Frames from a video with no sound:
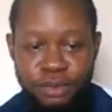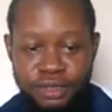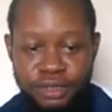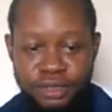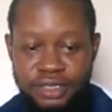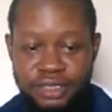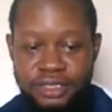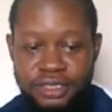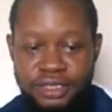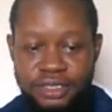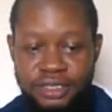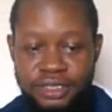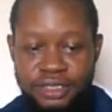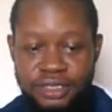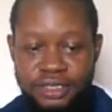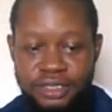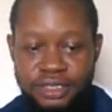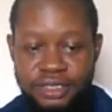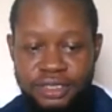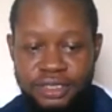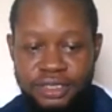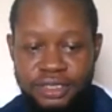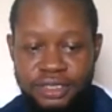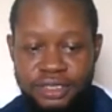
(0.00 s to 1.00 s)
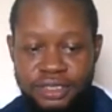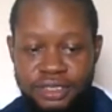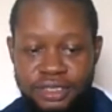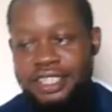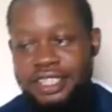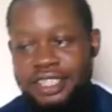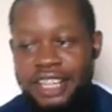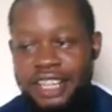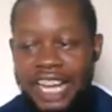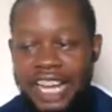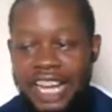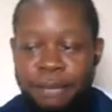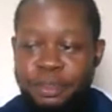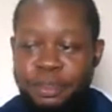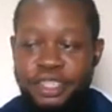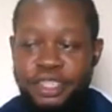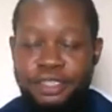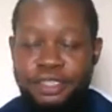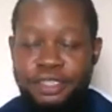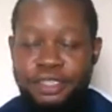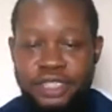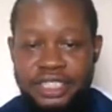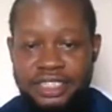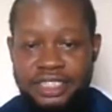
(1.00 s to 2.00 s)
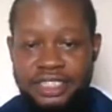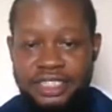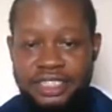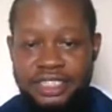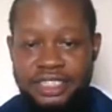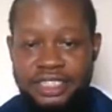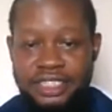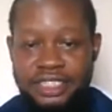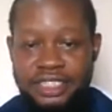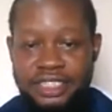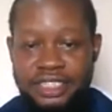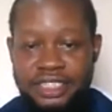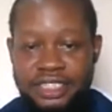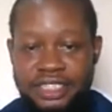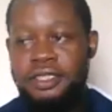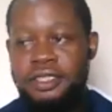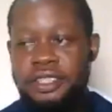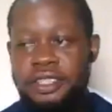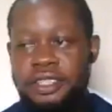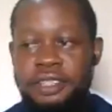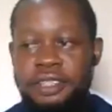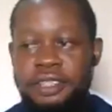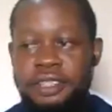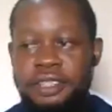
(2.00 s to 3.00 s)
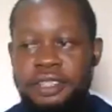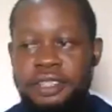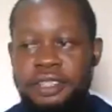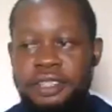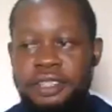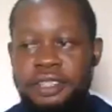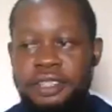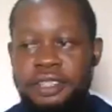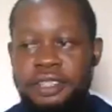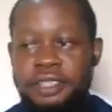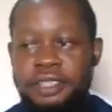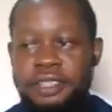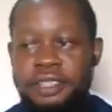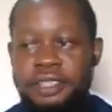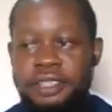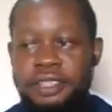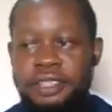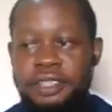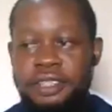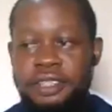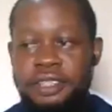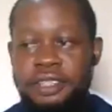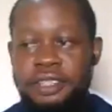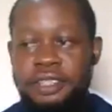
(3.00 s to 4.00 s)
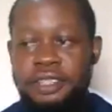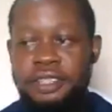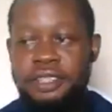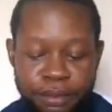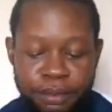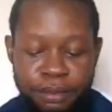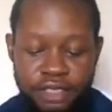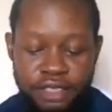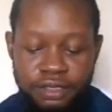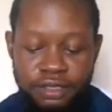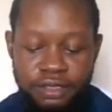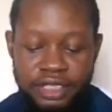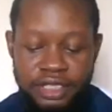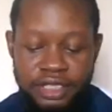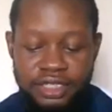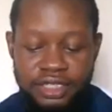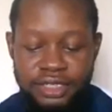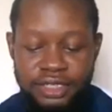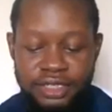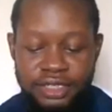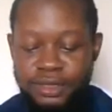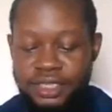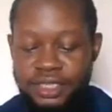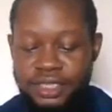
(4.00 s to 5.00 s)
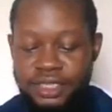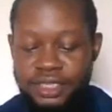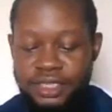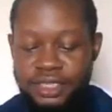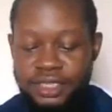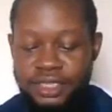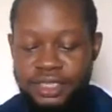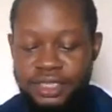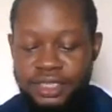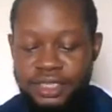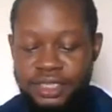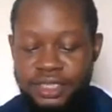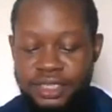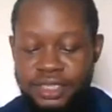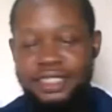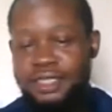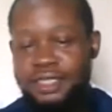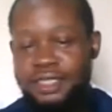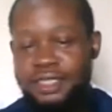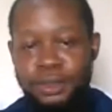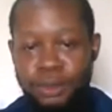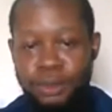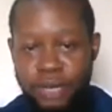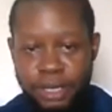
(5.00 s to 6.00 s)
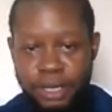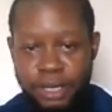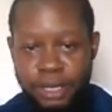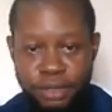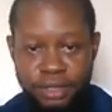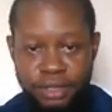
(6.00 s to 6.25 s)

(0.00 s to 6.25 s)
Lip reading: I was like, IPFS is, if the way to think about IPFS is to think about it as the web.